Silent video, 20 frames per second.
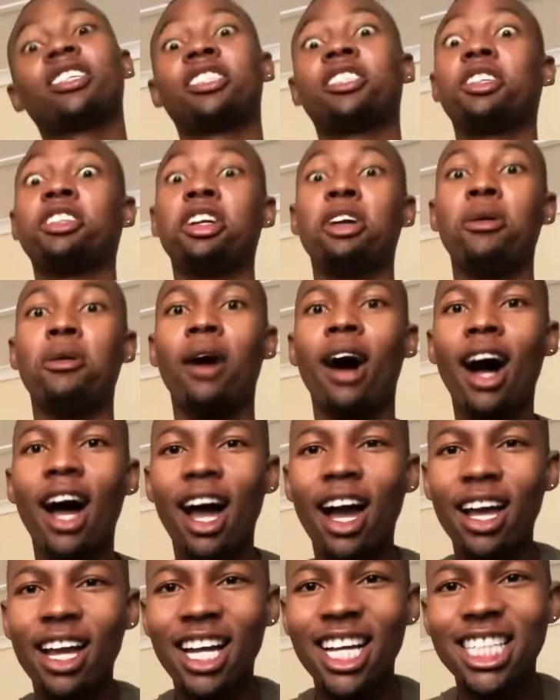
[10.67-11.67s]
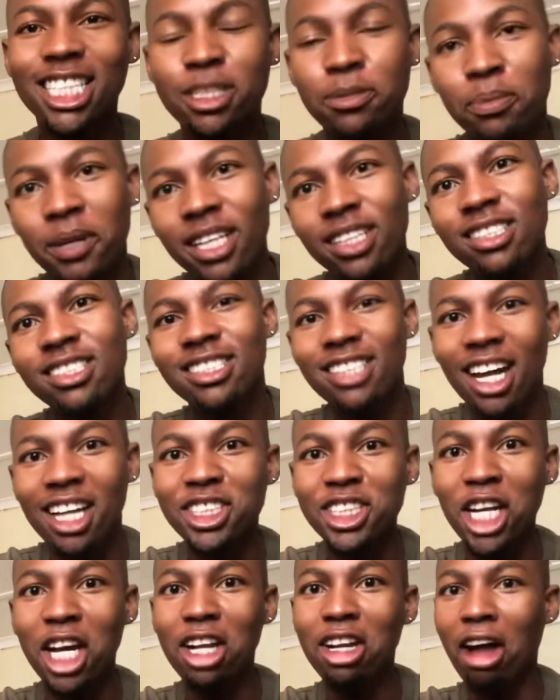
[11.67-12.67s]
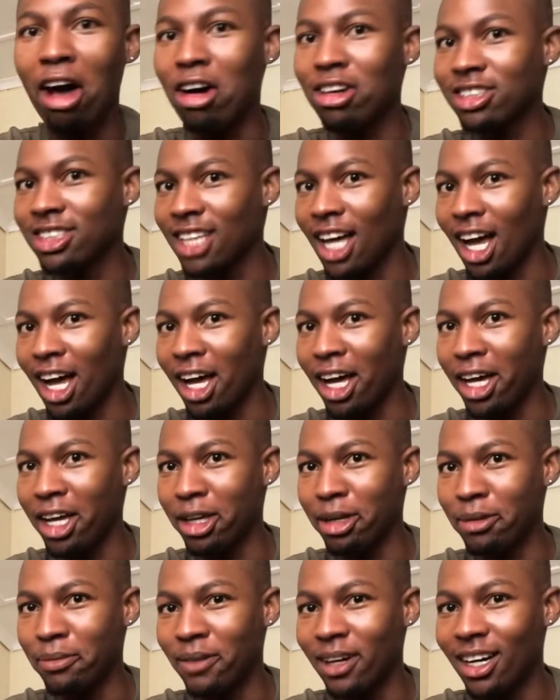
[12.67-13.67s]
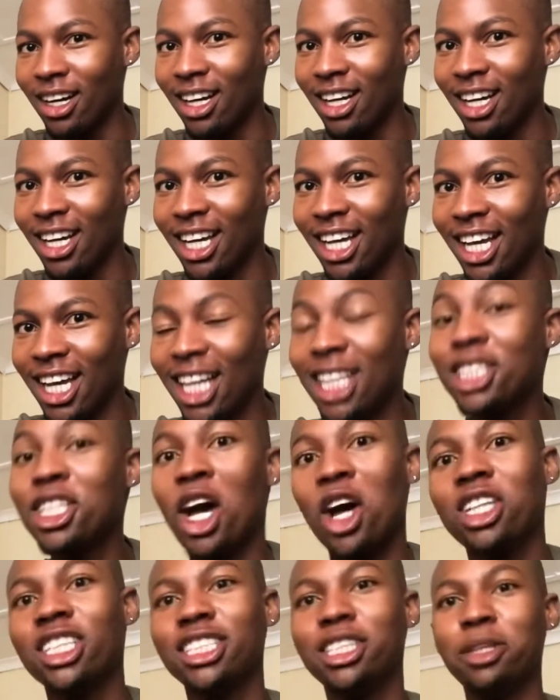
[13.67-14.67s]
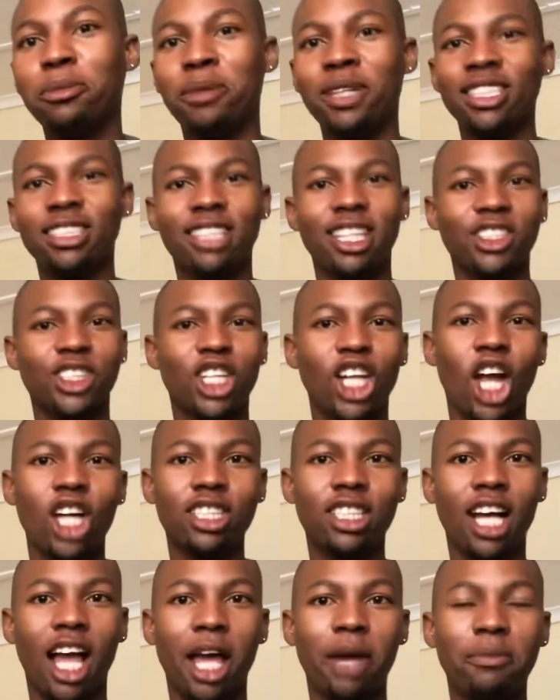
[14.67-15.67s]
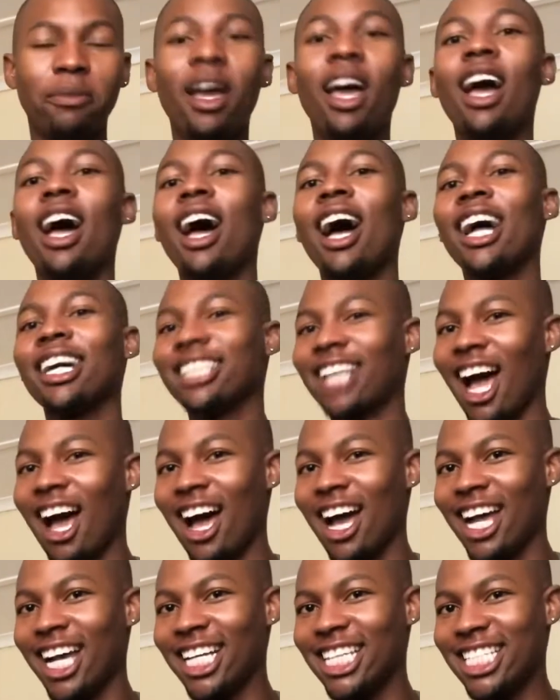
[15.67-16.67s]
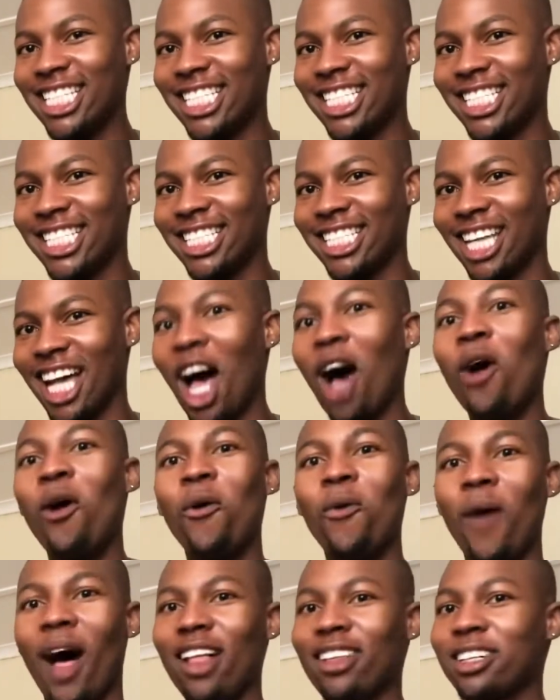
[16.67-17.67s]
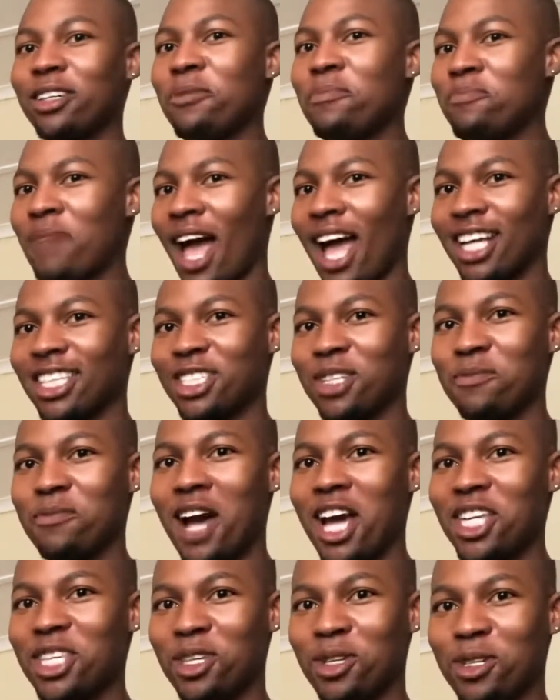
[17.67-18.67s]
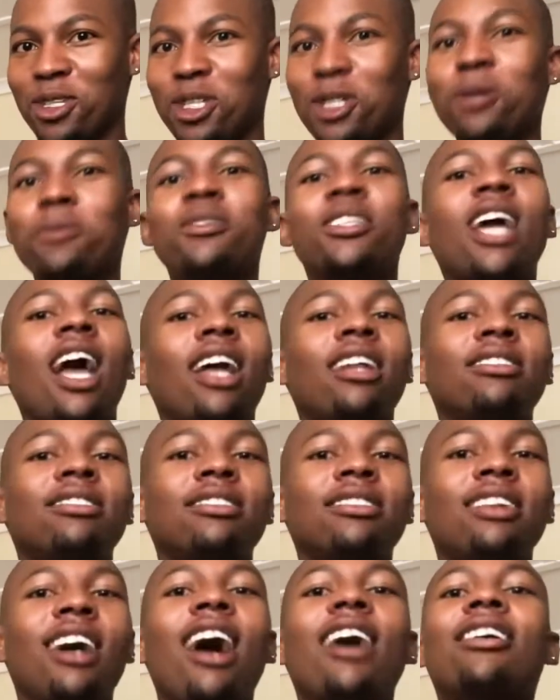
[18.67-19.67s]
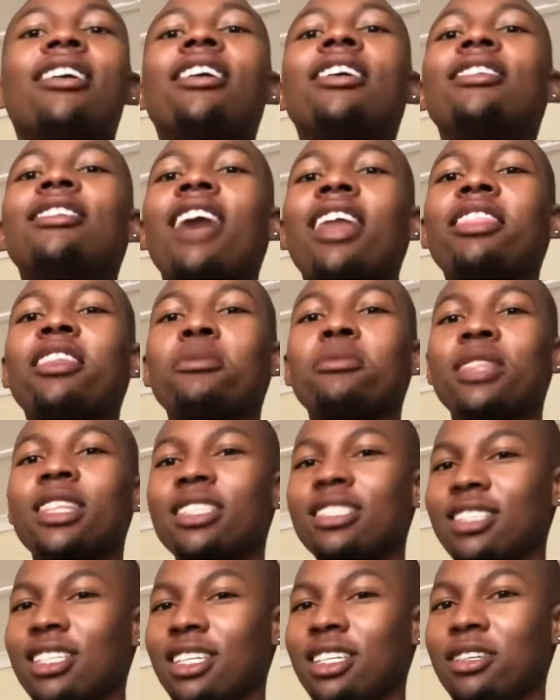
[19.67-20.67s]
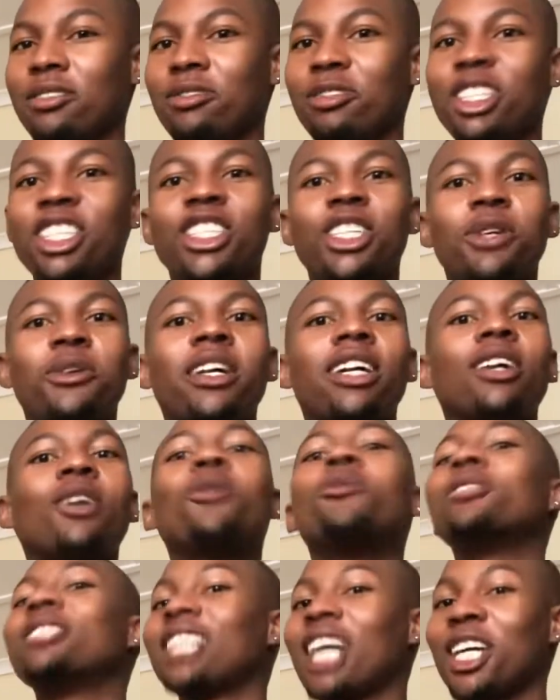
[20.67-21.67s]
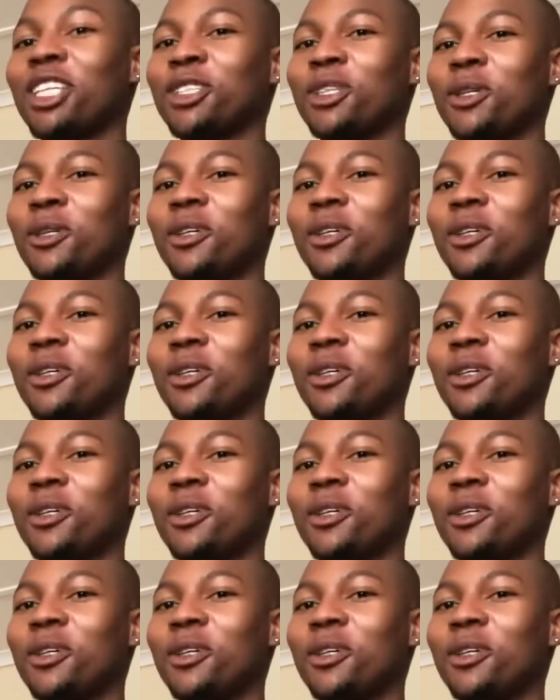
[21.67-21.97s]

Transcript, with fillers: don't know why. It's been such a long time. It's honestly been such a long time. Guys, welcome back to my YouTube channel. Nothing but the tea featuring Thando.